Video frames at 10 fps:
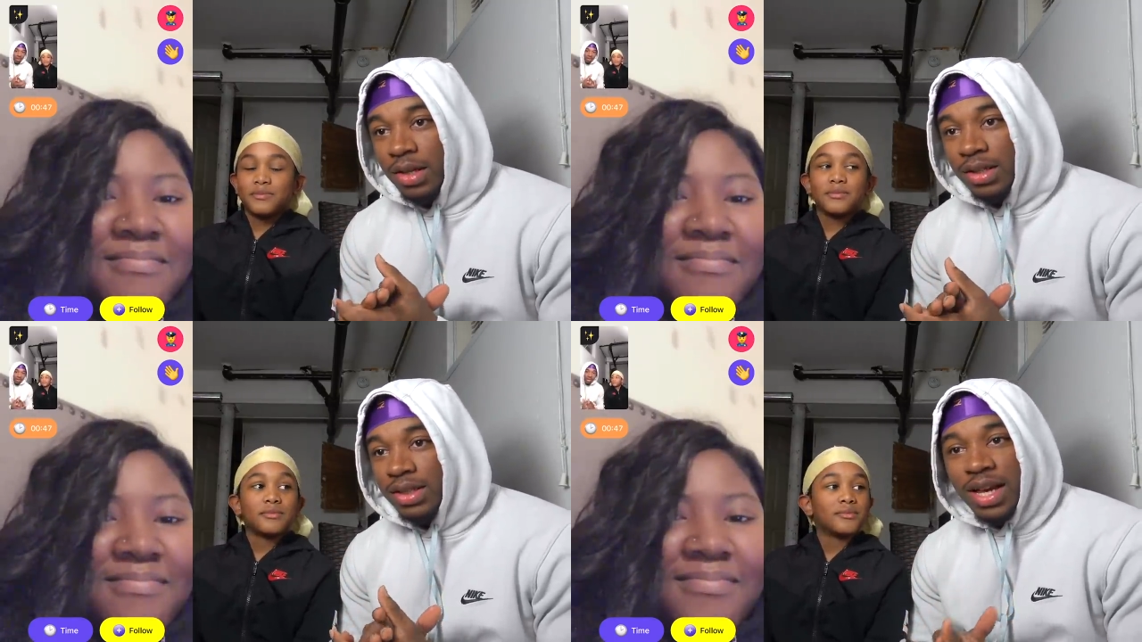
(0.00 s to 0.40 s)

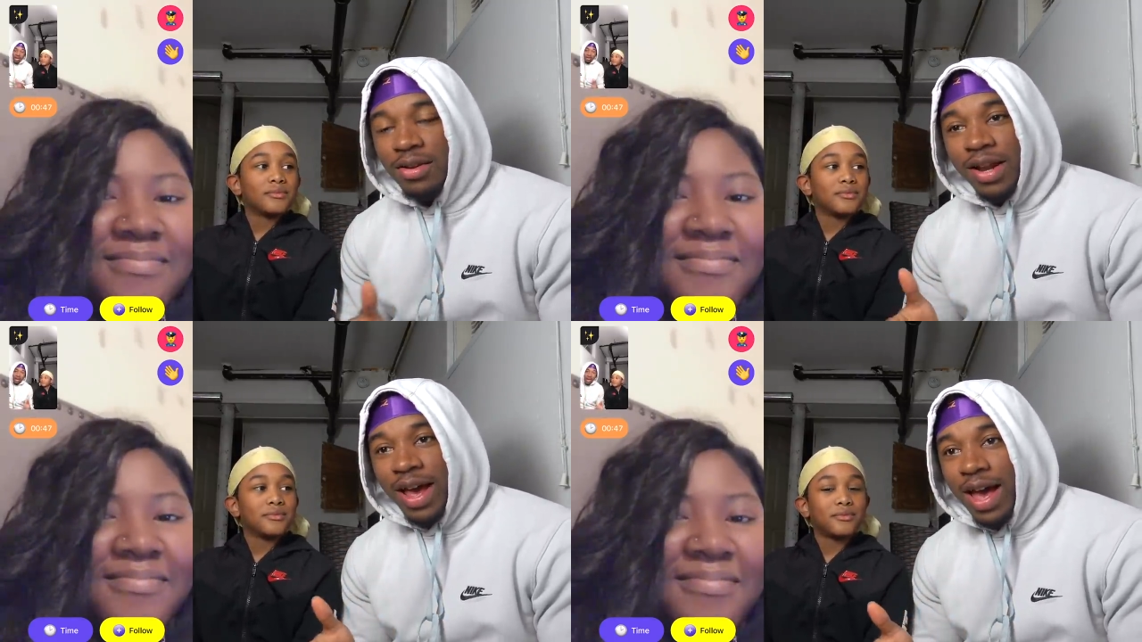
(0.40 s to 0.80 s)

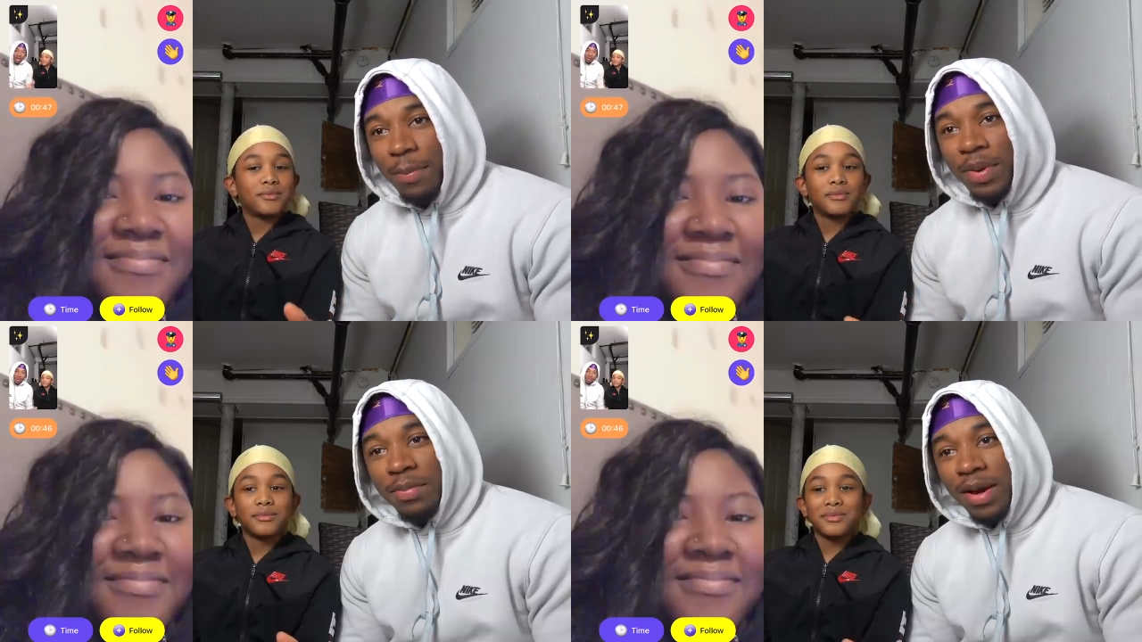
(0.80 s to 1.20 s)
Speaker 1: Sound
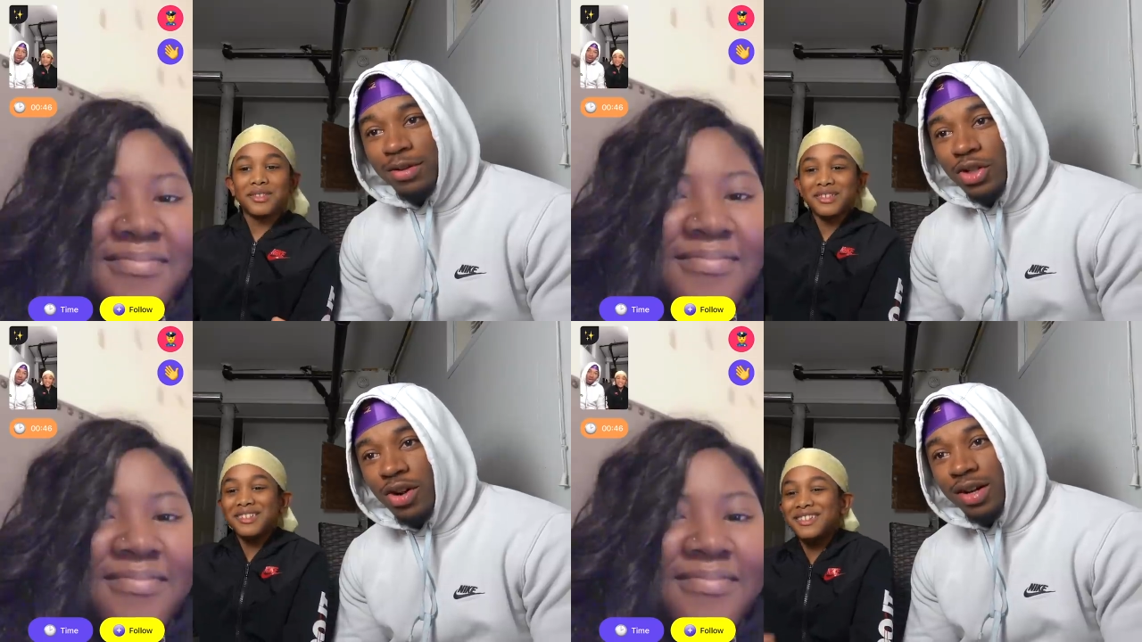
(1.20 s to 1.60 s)
happy
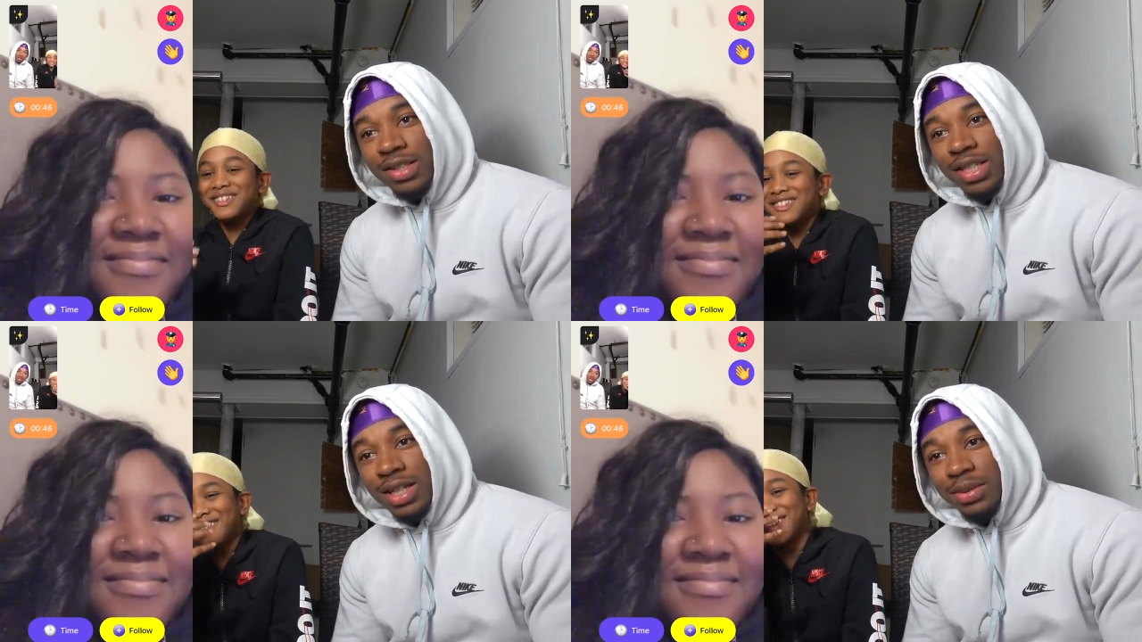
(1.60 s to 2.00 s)
about
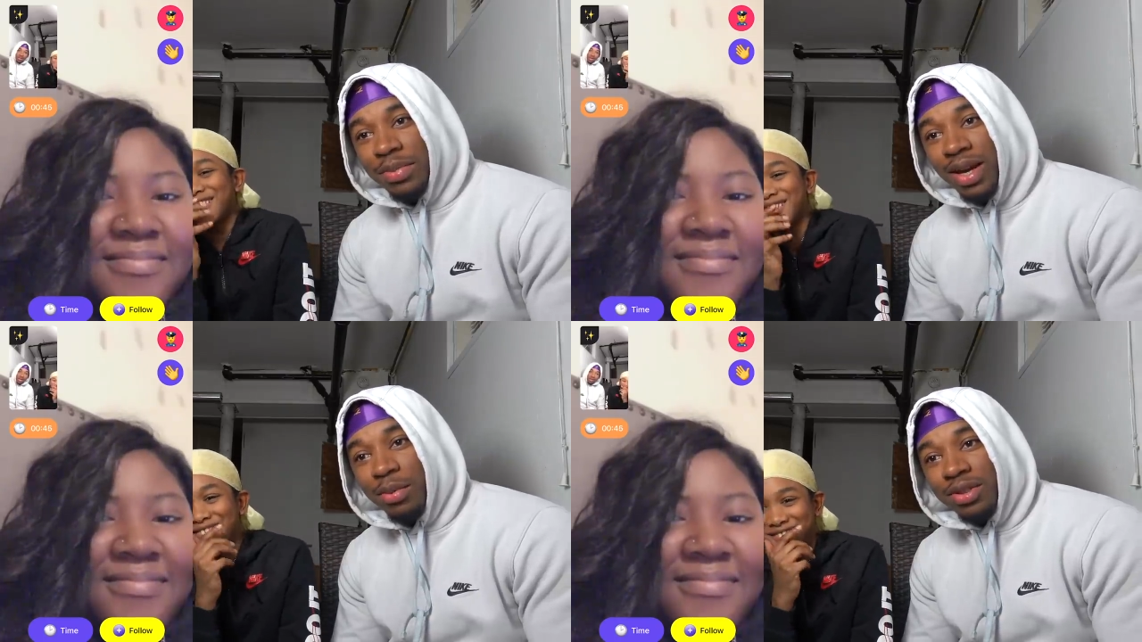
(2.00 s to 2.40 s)
talking to this
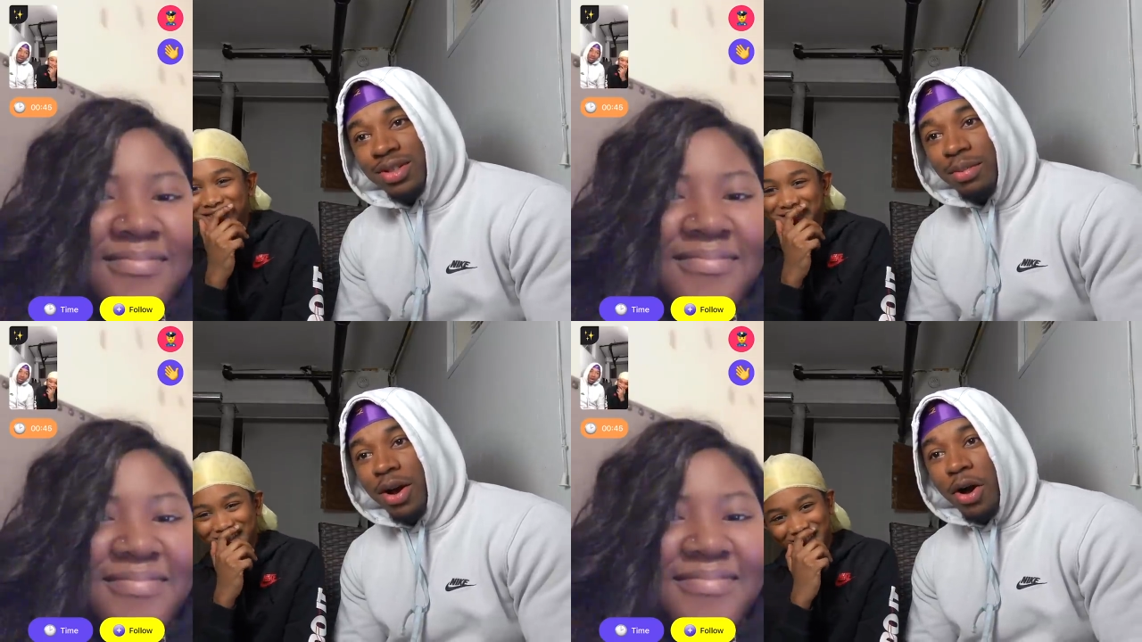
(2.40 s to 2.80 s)
man. What you
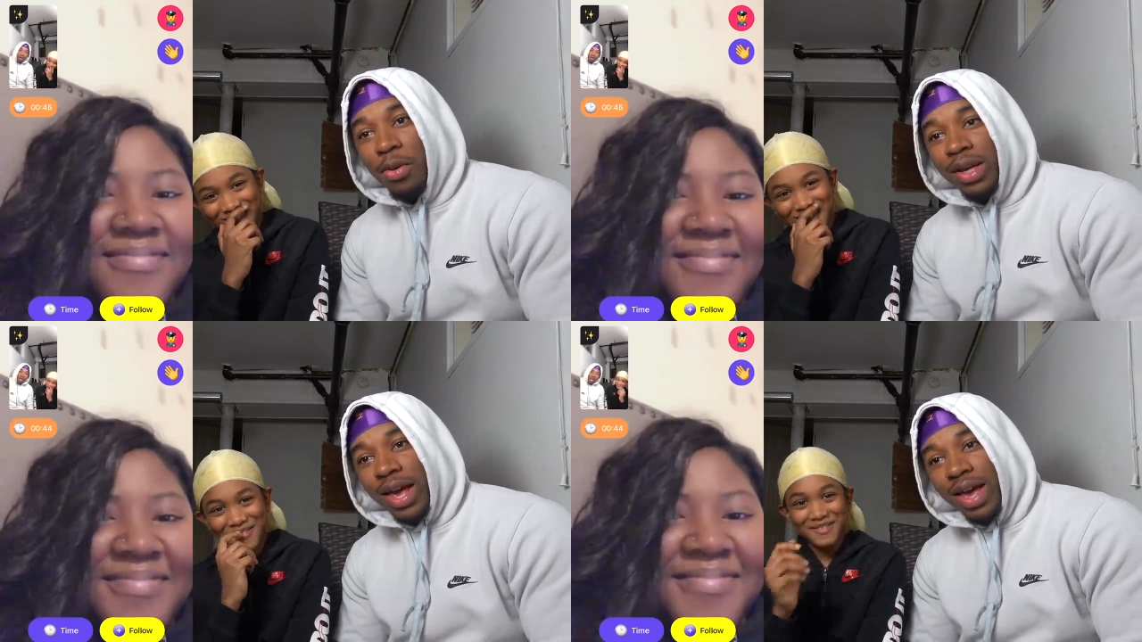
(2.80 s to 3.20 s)
talking about?
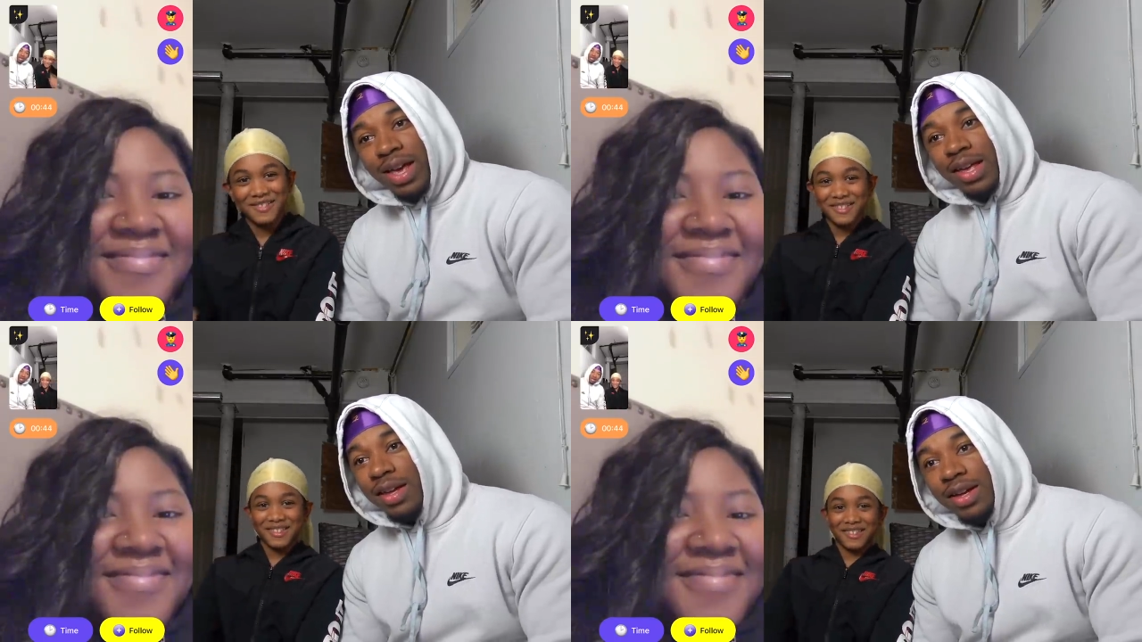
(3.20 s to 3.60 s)

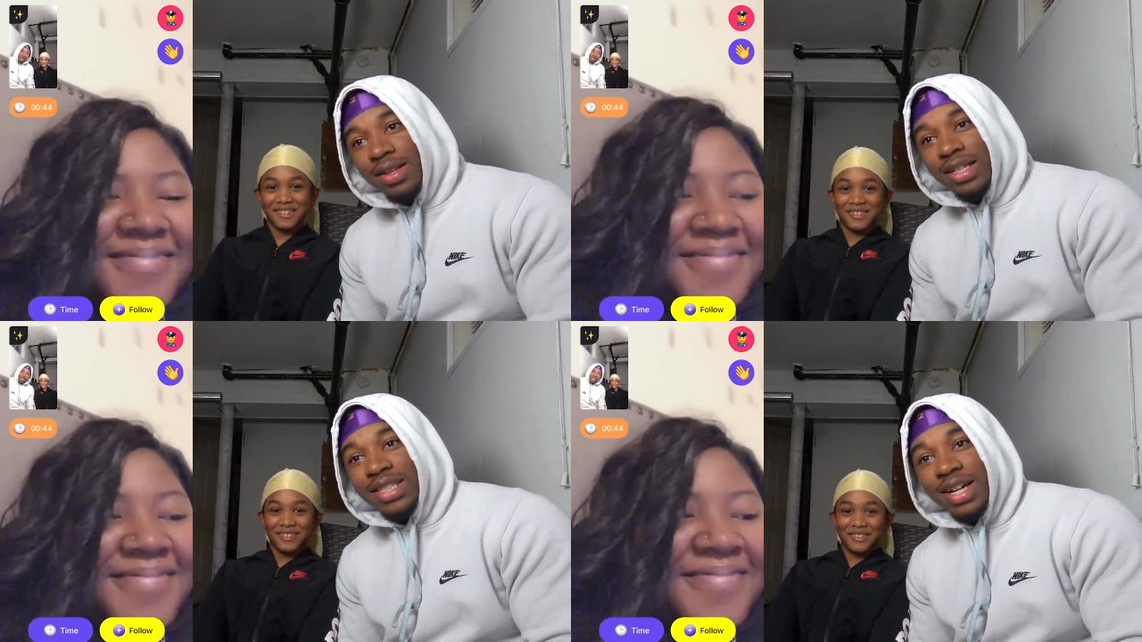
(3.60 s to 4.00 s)
Okay.
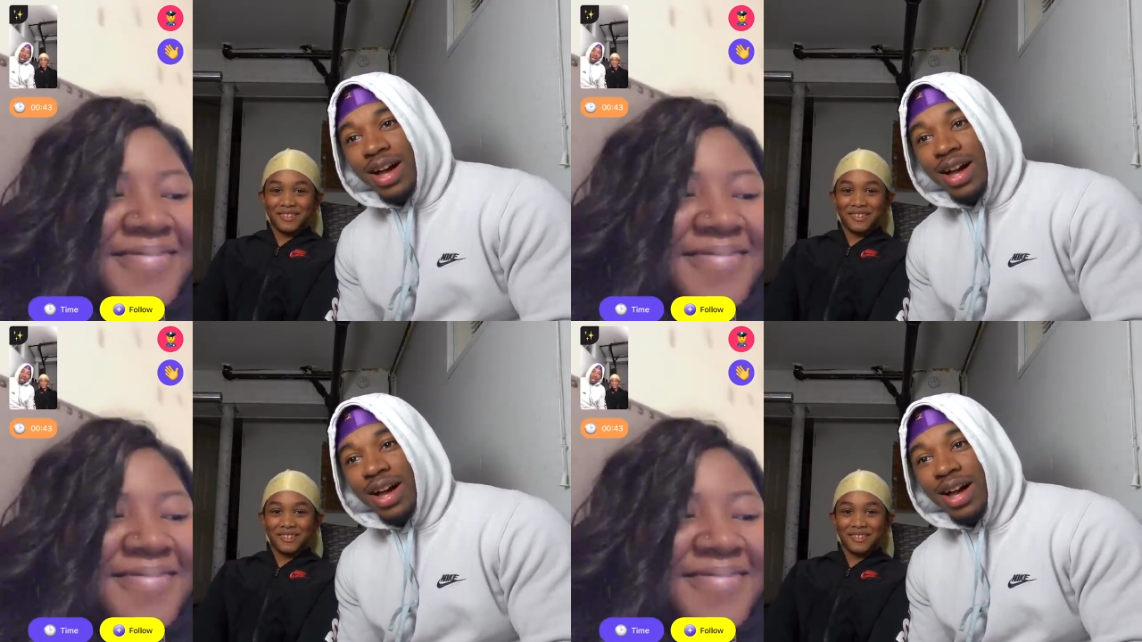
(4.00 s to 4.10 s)
That's a